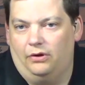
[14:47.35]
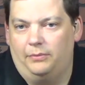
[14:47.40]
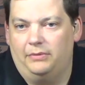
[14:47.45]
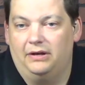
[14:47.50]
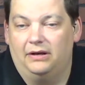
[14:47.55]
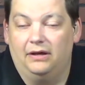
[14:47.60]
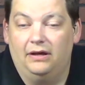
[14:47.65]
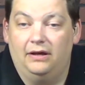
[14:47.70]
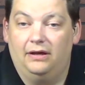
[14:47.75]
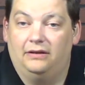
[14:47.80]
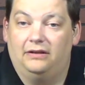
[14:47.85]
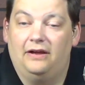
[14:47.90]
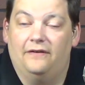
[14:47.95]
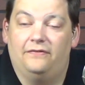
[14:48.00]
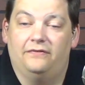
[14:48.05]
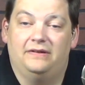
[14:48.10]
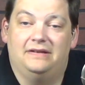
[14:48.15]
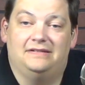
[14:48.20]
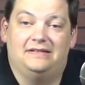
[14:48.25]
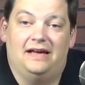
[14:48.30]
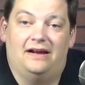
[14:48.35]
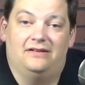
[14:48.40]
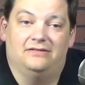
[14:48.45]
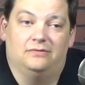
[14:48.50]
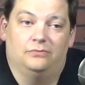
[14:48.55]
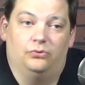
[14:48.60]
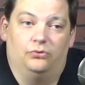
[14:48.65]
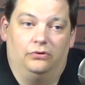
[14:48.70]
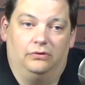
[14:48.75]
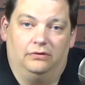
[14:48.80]
I mean, definitely sound is
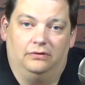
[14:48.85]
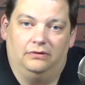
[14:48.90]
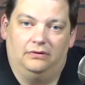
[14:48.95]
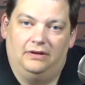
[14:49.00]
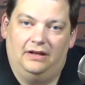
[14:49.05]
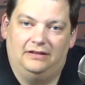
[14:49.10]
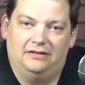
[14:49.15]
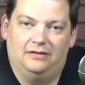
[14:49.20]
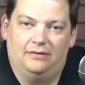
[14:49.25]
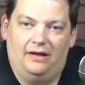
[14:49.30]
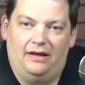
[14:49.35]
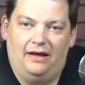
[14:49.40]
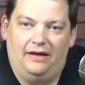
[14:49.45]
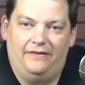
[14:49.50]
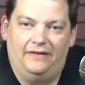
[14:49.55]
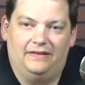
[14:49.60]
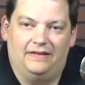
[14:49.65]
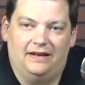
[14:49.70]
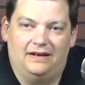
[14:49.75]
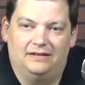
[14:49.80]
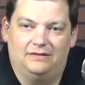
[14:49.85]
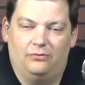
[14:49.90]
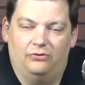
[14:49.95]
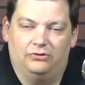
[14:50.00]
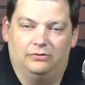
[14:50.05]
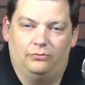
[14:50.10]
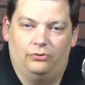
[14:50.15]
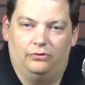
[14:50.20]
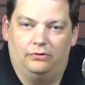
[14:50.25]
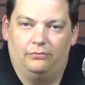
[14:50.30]
important. I think that is the
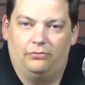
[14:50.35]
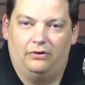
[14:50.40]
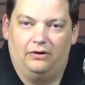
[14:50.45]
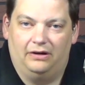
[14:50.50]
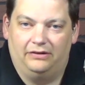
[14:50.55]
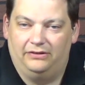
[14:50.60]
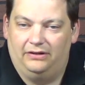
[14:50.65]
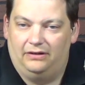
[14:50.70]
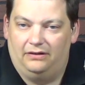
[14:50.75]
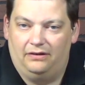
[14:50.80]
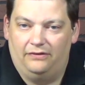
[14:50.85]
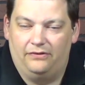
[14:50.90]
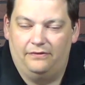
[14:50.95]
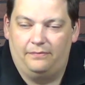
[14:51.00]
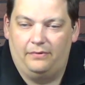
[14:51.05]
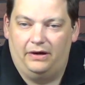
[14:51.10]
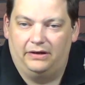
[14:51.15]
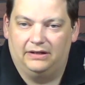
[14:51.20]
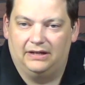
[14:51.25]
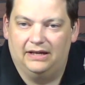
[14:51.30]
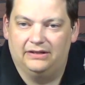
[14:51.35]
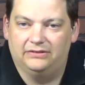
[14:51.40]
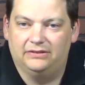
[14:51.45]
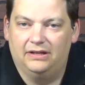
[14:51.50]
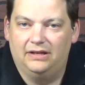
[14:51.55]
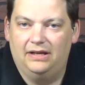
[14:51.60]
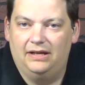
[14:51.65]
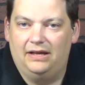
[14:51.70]
most important part, like I said, of the podcast.